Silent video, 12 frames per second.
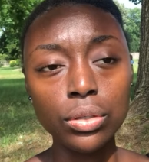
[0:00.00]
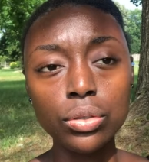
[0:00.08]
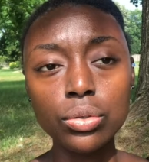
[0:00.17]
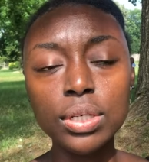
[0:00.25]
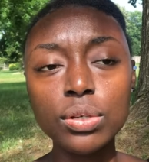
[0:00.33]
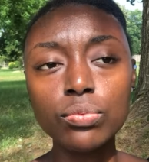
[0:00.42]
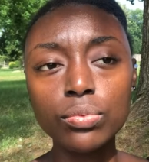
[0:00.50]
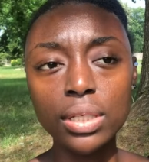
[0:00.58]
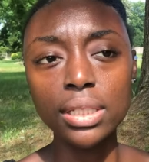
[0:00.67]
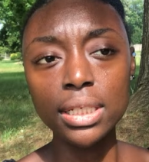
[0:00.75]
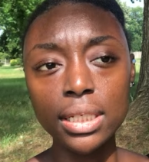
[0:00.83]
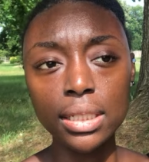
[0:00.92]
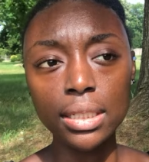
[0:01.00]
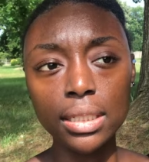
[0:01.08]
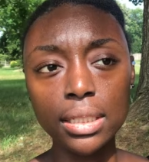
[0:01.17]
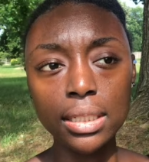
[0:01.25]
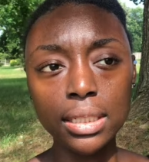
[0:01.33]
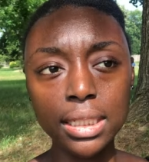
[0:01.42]
you can really
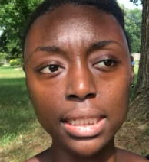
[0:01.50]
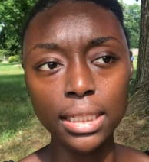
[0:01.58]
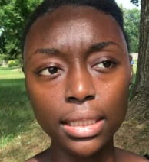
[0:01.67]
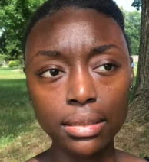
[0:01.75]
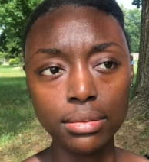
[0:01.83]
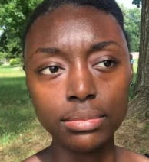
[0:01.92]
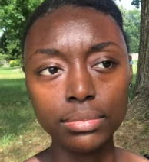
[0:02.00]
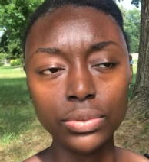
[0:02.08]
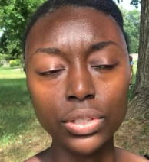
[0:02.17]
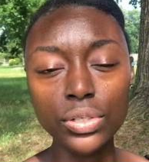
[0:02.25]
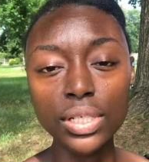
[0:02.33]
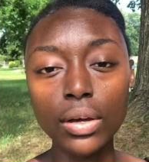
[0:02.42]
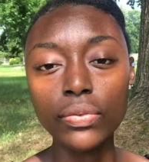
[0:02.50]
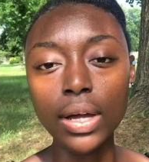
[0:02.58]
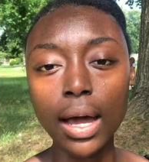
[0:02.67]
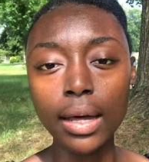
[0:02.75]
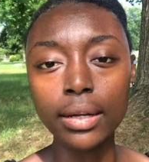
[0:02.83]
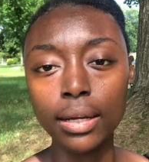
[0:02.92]
get yourself
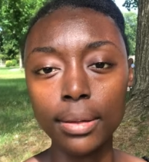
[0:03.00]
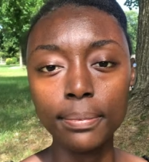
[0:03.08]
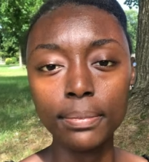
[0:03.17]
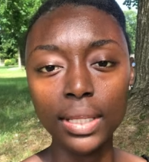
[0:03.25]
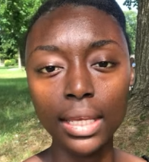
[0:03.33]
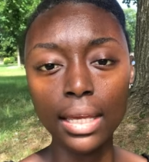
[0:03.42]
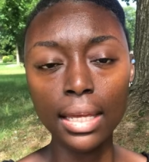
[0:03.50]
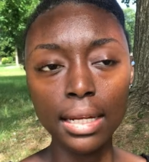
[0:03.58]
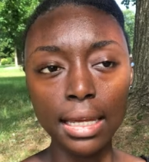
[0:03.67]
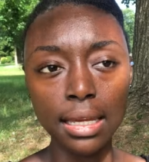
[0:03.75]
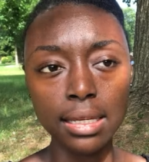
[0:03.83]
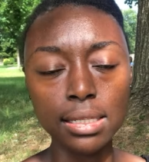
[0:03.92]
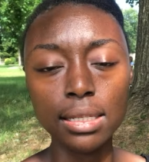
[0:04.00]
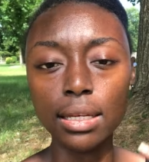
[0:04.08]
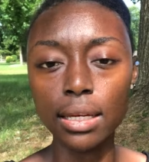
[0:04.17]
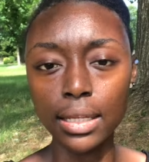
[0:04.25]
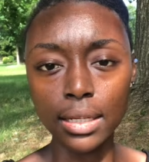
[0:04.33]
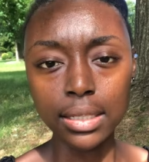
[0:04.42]
caught up in a
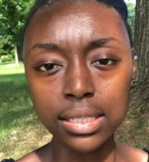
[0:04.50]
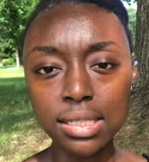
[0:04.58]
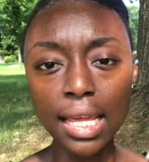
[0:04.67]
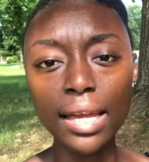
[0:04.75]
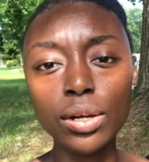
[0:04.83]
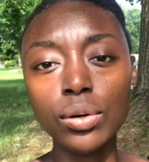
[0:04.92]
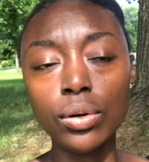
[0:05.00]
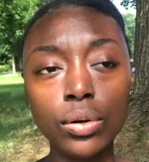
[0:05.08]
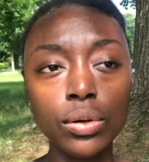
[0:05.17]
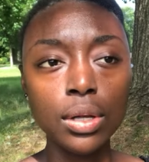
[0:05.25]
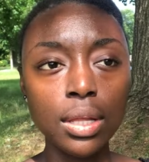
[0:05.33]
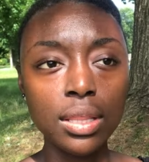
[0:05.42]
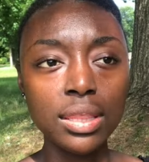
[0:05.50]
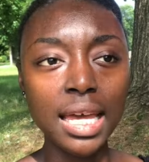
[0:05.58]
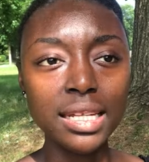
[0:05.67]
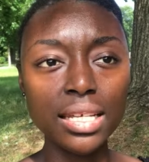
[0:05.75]
cycle that